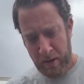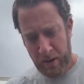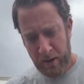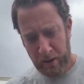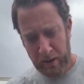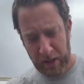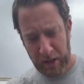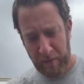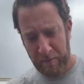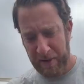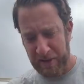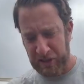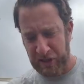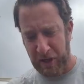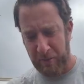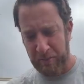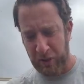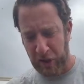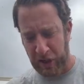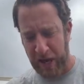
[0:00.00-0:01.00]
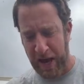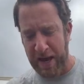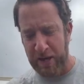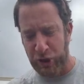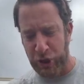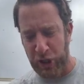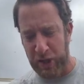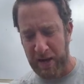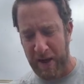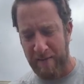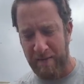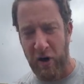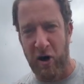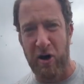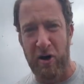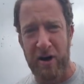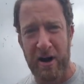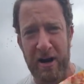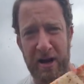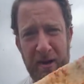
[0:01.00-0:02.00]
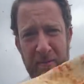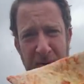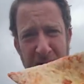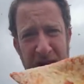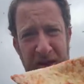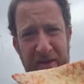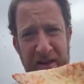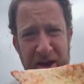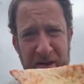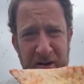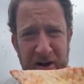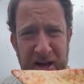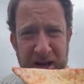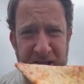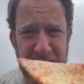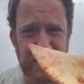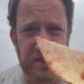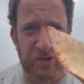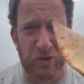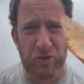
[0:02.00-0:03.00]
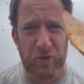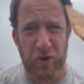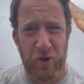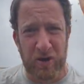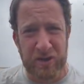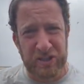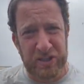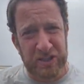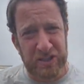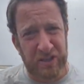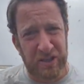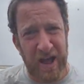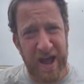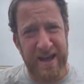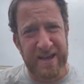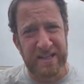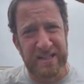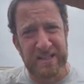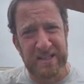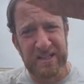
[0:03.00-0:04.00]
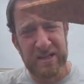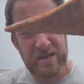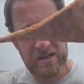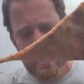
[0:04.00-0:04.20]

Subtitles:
Little miscommunication, never heard anybody. There it is, New York slice.